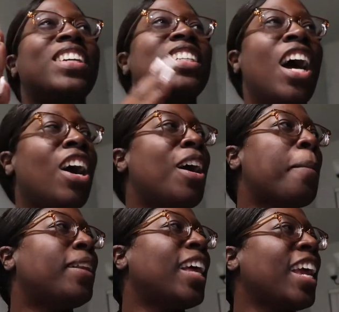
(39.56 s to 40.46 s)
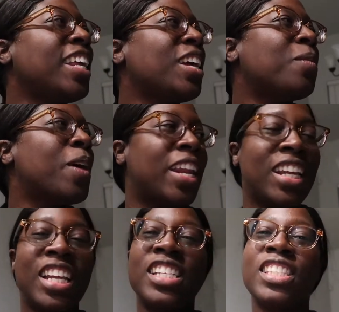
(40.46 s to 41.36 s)
y'all, planning a
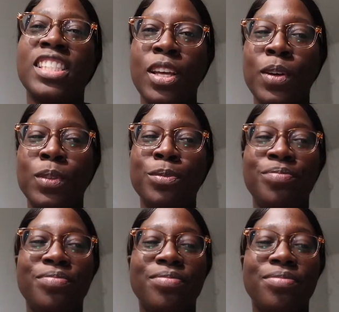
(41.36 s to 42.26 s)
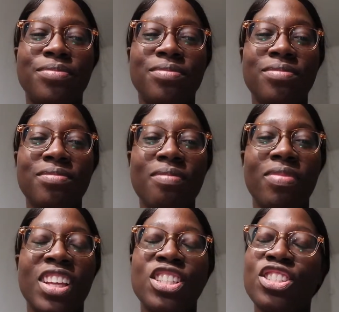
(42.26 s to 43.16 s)
wedding is so
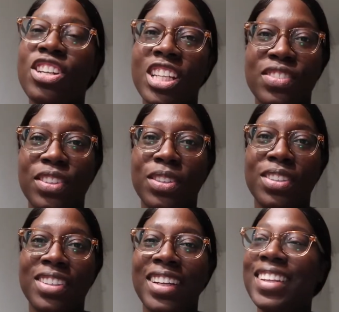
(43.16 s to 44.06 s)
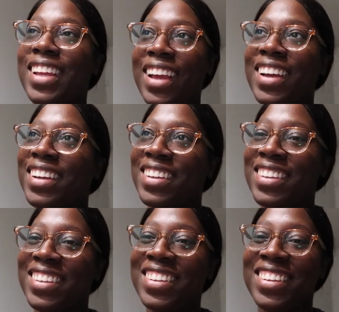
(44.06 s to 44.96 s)
stressful. Yeah.
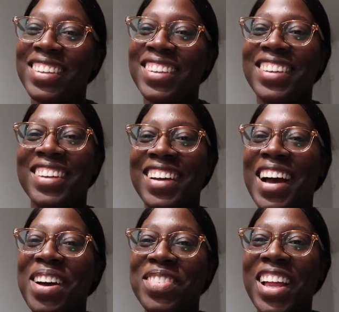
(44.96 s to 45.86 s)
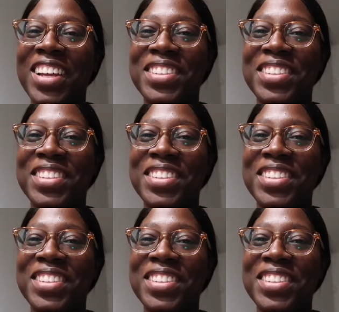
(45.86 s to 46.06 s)
I'm glad